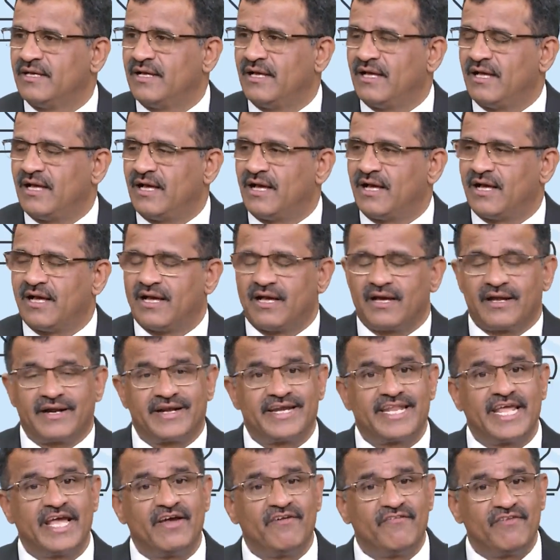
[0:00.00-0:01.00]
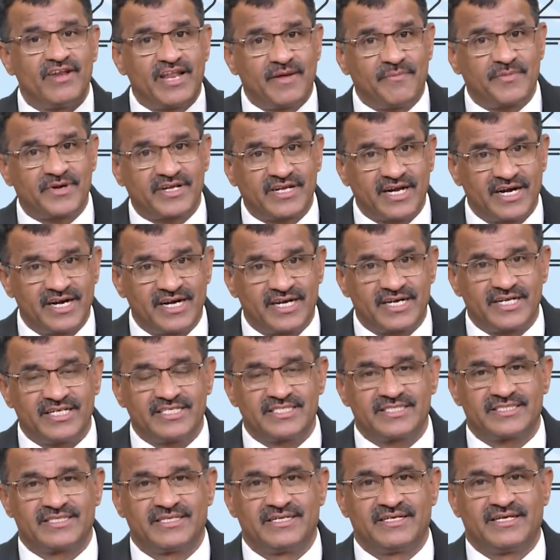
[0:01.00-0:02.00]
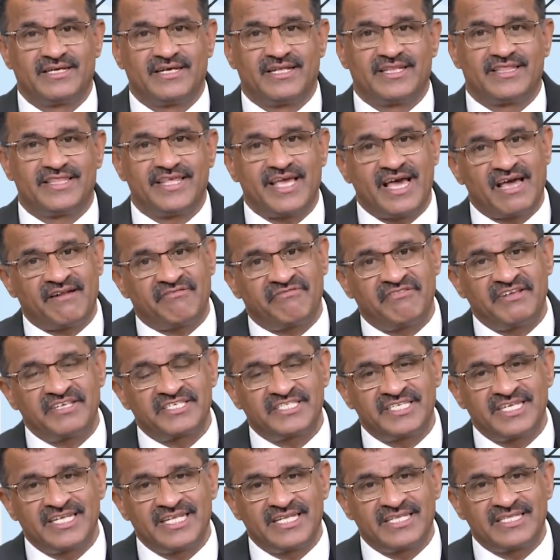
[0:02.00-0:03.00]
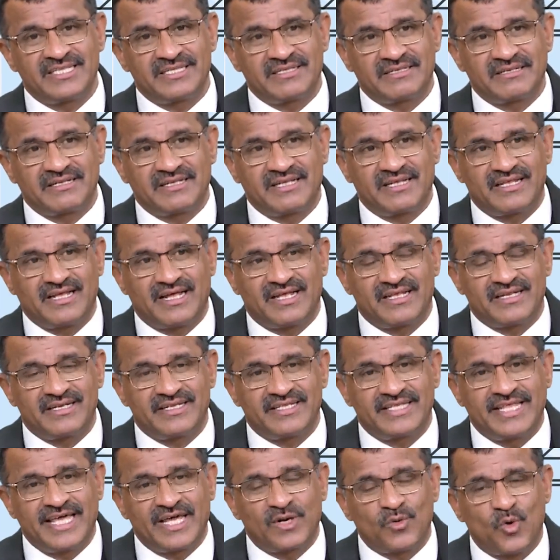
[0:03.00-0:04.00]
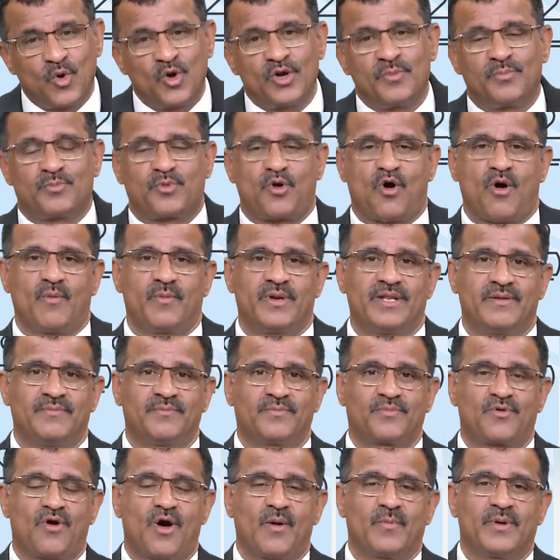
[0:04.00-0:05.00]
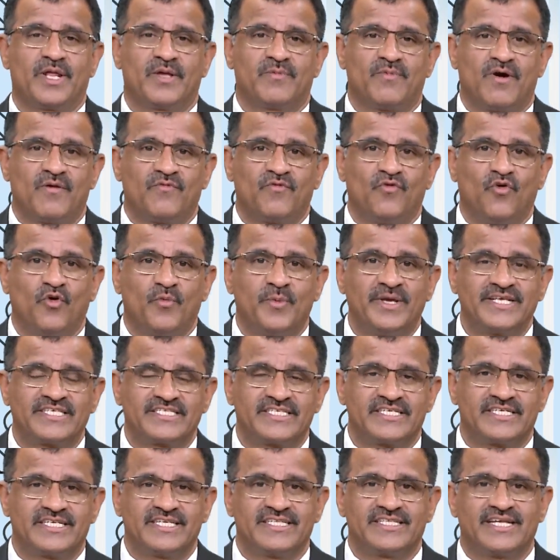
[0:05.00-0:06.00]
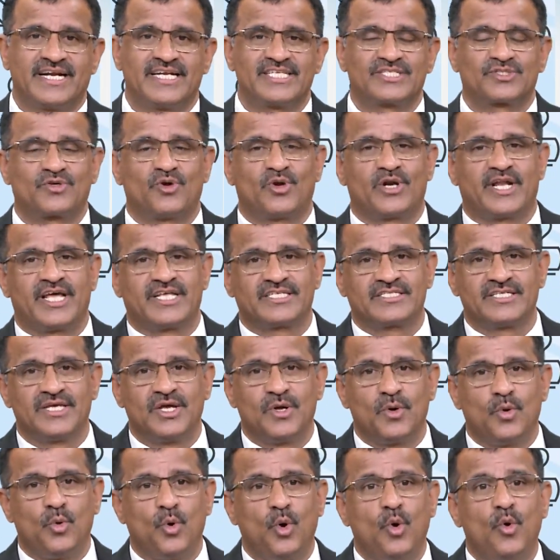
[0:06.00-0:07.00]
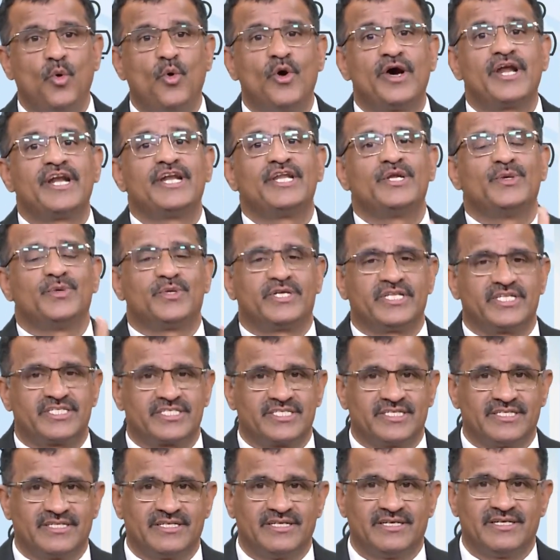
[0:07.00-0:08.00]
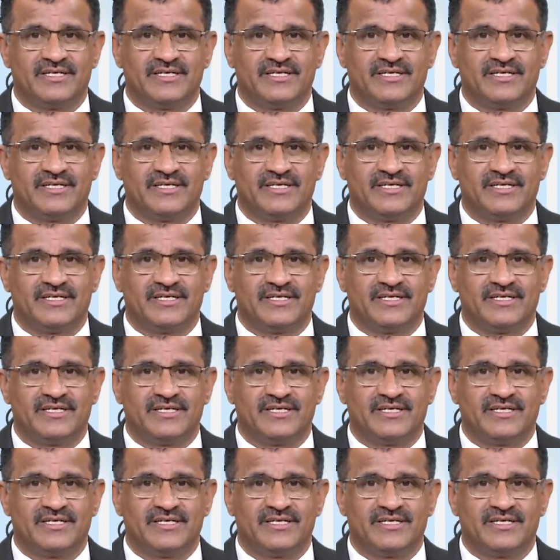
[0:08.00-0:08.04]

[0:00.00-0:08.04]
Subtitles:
developed countries, they are facing their own problem of obesity, that is called as overnutrition.